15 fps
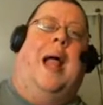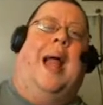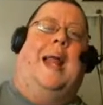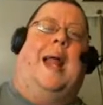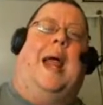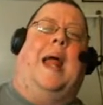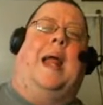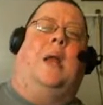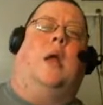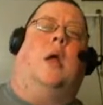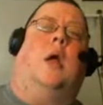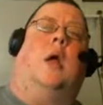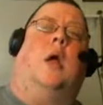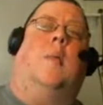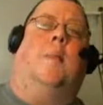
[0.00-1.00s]
And
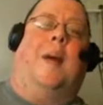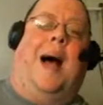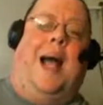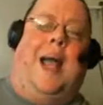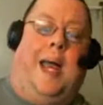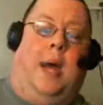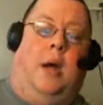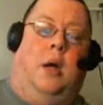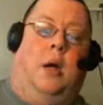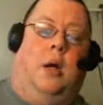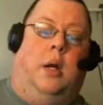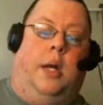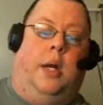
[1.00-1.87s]
buying